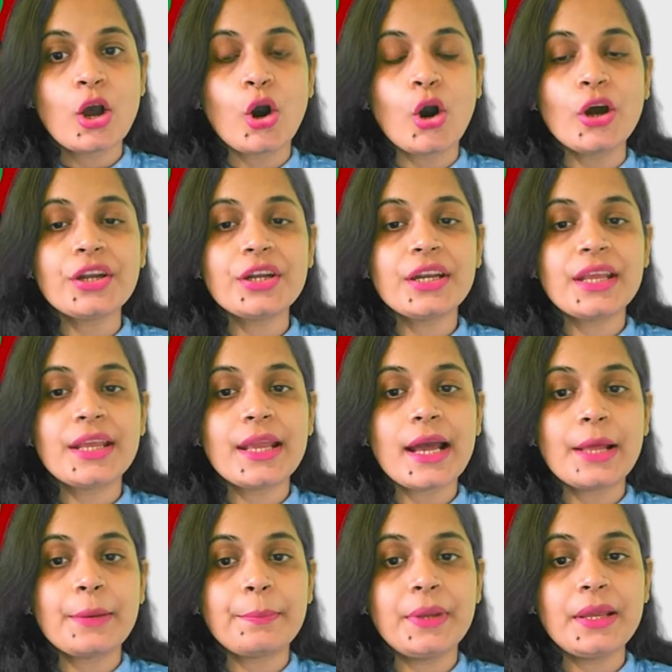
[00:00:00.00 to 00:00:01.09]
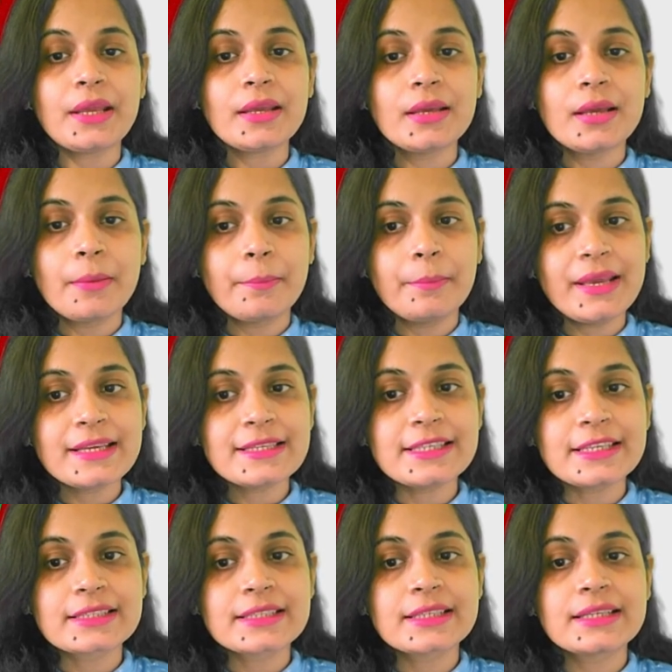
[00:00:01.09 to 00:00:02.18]
or TRP
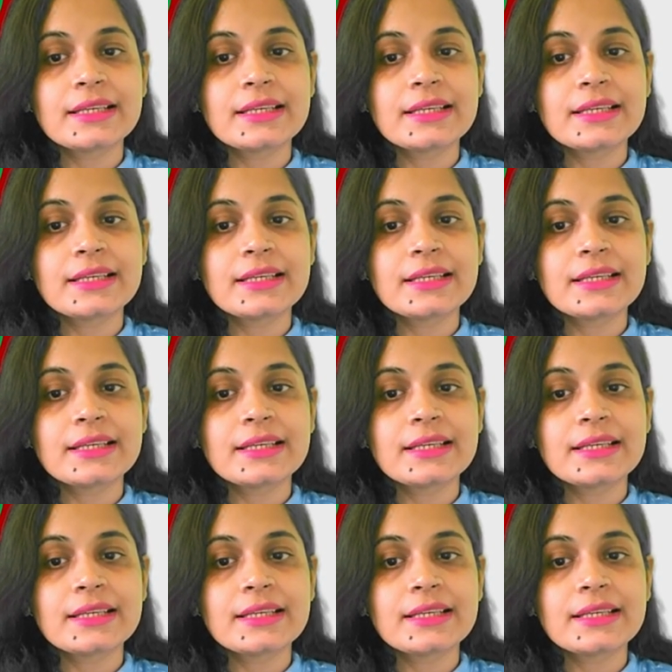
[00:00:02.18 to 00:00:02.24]
V6.